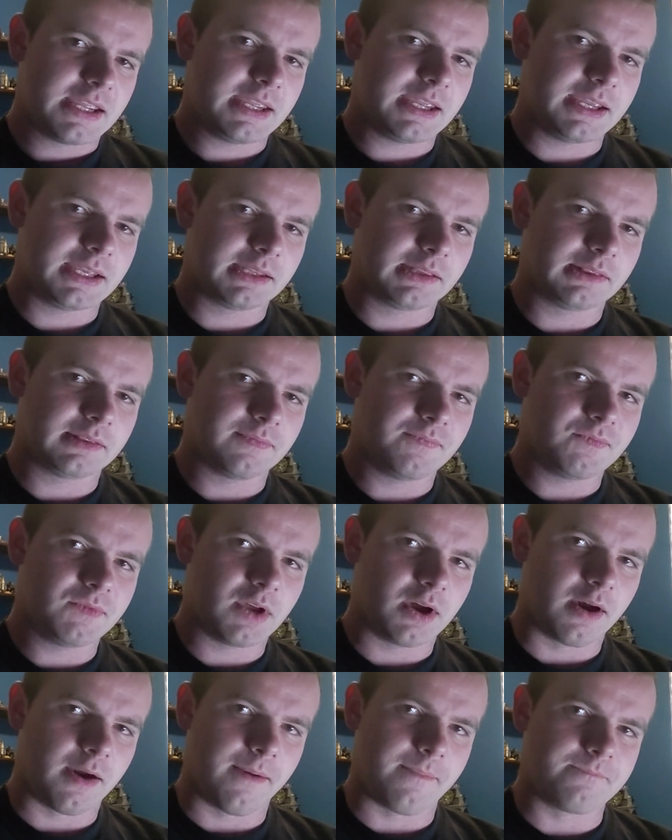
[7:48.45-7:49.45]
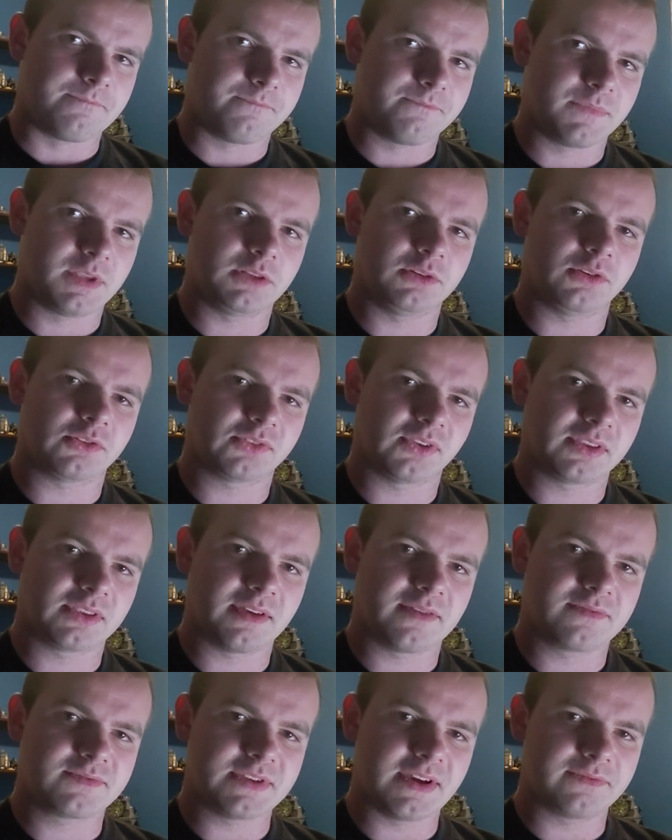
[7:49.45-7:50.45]
It looks like
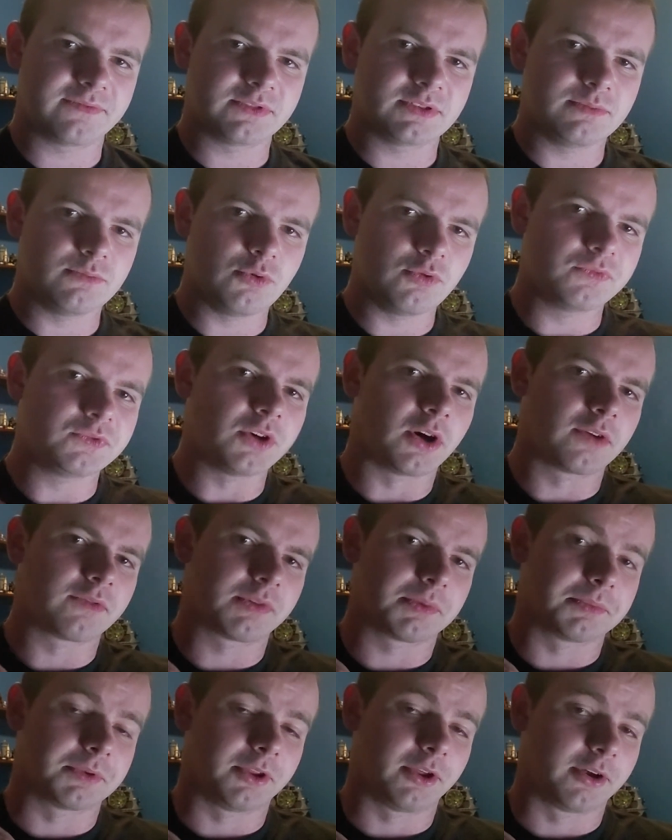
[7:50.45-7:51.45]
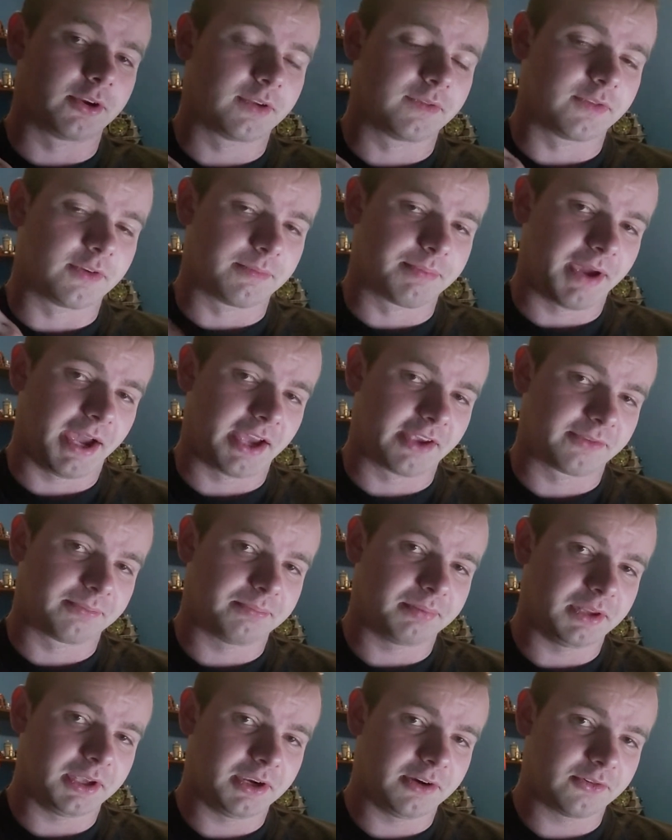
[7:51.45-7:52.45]
they've definitely moved on from a lot of their past
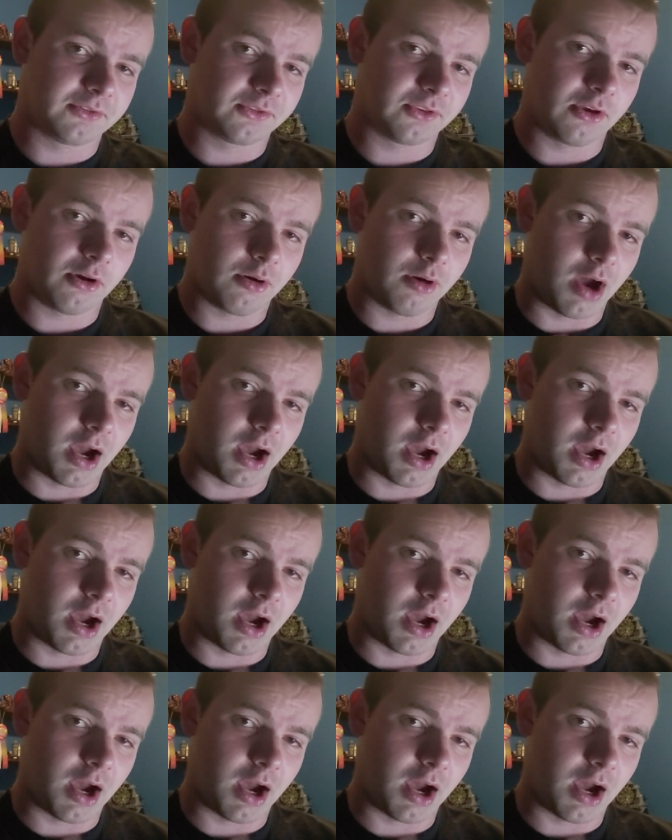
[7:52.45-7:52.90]
players, though.